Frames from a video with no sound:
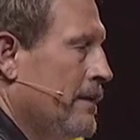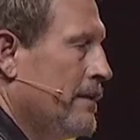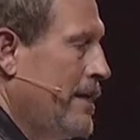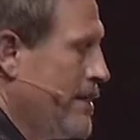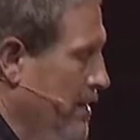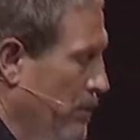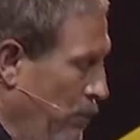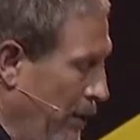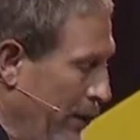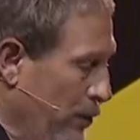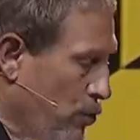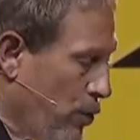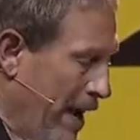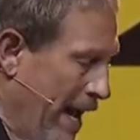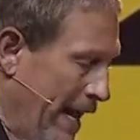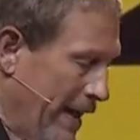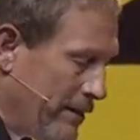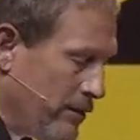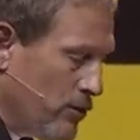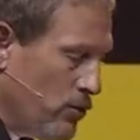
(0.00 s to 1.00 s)
They said, we
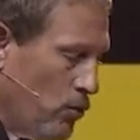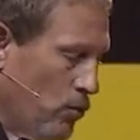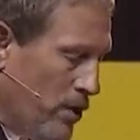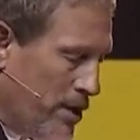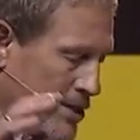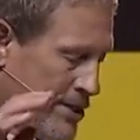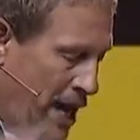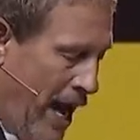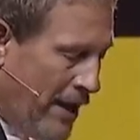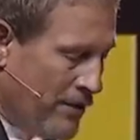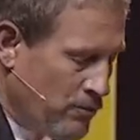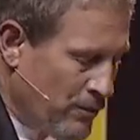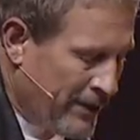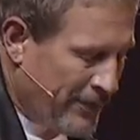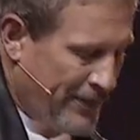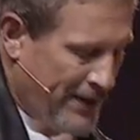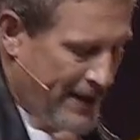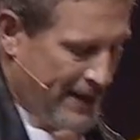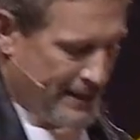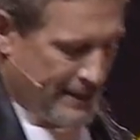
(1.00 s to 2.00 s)
quit, we're done with
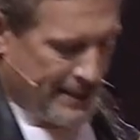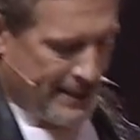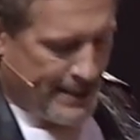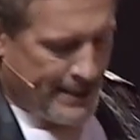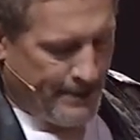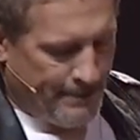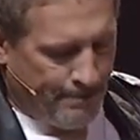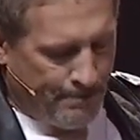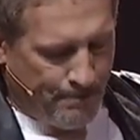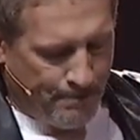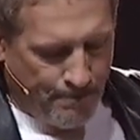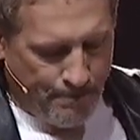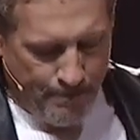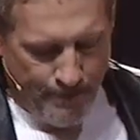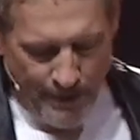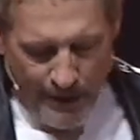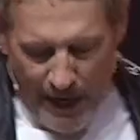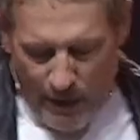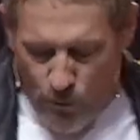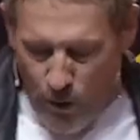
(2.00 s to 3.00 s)
this.
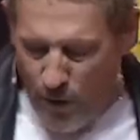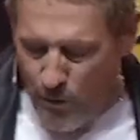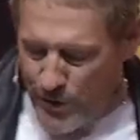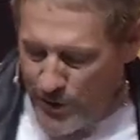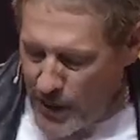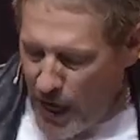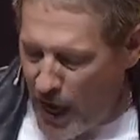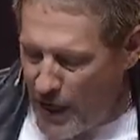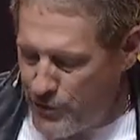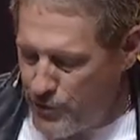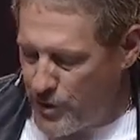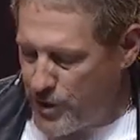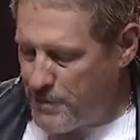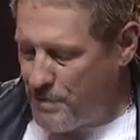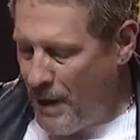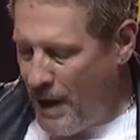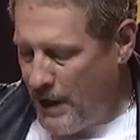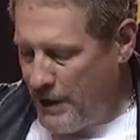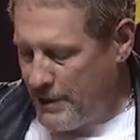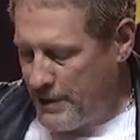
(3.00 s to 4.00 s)
And what was God's
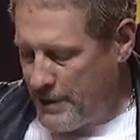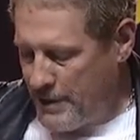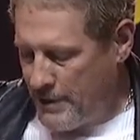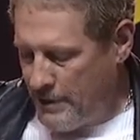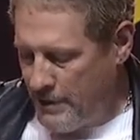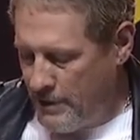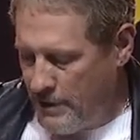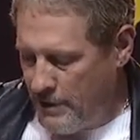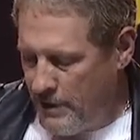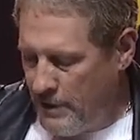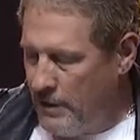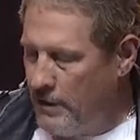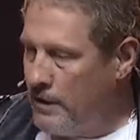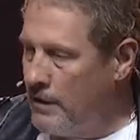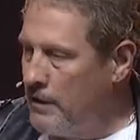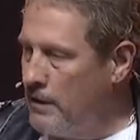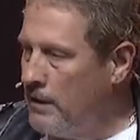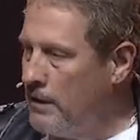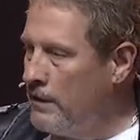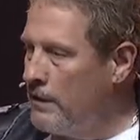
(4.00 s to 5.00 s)
response?
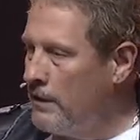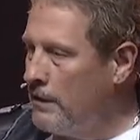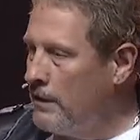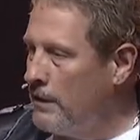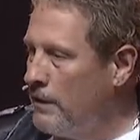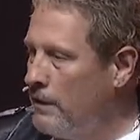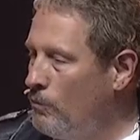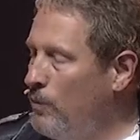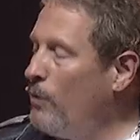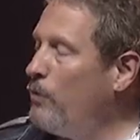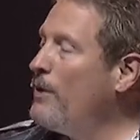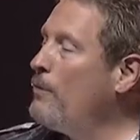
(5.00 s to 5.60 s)
Well, we